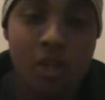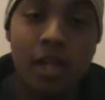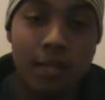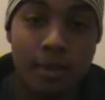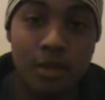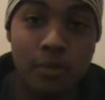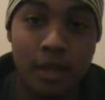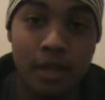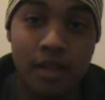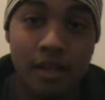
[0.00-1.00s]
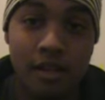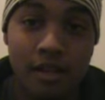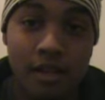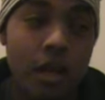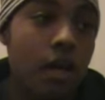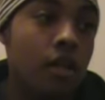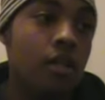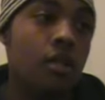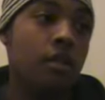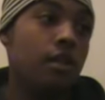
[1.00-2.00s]
do you like about Japan?
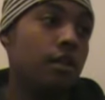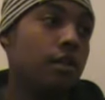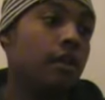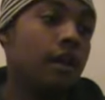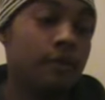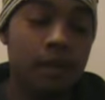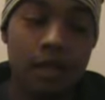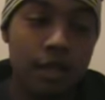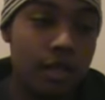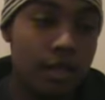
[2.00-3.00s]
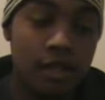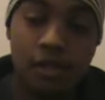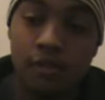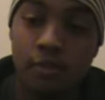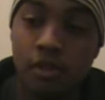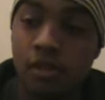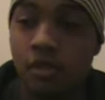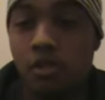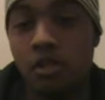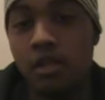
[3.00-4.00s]
Man, I love the
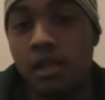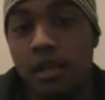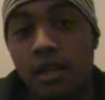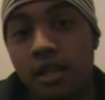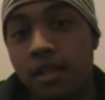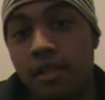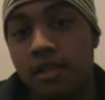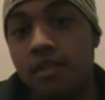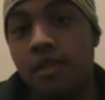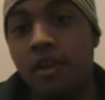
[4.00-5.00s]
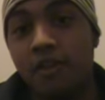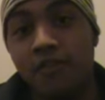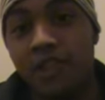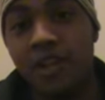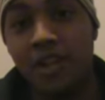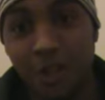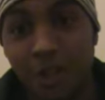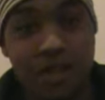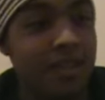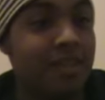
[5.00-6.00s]
prostitution. Like, it is off the
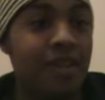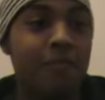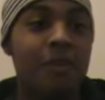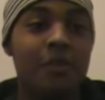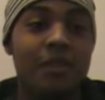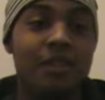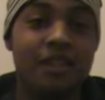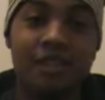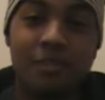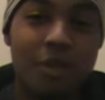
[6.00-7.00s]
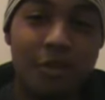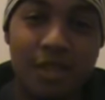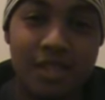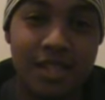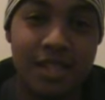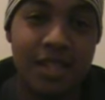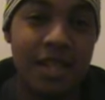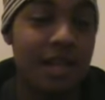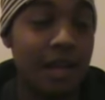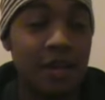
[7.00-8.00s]
hook. I probably wouldn't say that. And
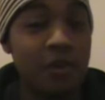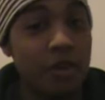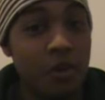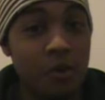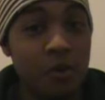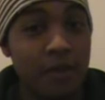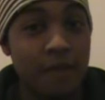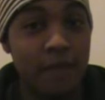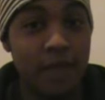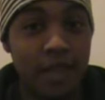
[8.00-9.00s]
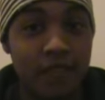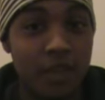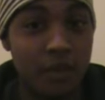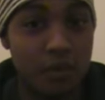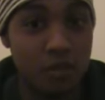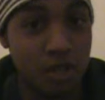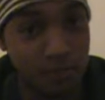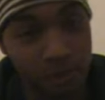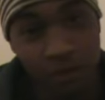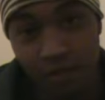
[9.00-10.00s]
I don't know if they will be
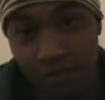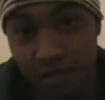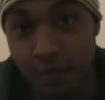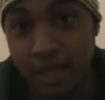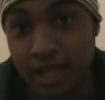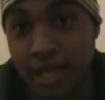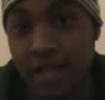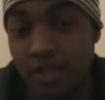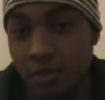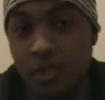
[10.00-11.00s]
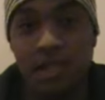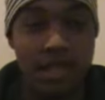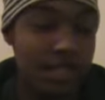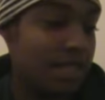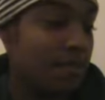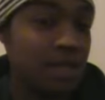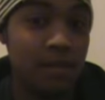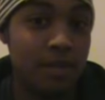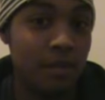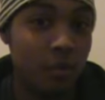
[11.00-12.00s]
dropping you off in a back alley in
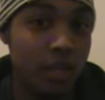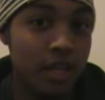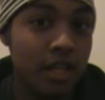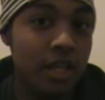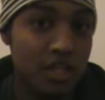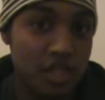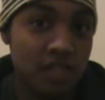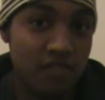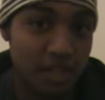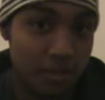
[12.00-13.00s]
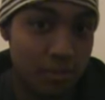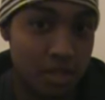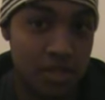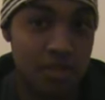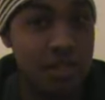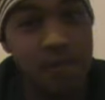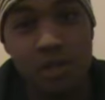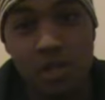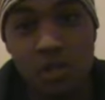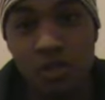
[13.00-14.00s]
sometime in that week just to find some prostitutes. I'm
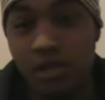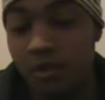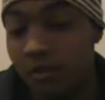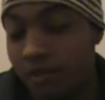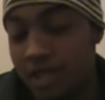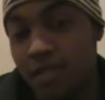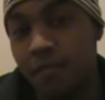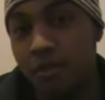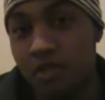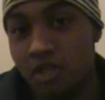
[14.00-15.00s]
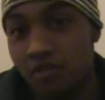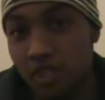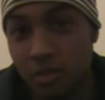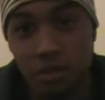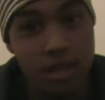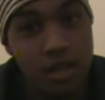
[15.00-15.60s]
not sure they will invite some over just for you.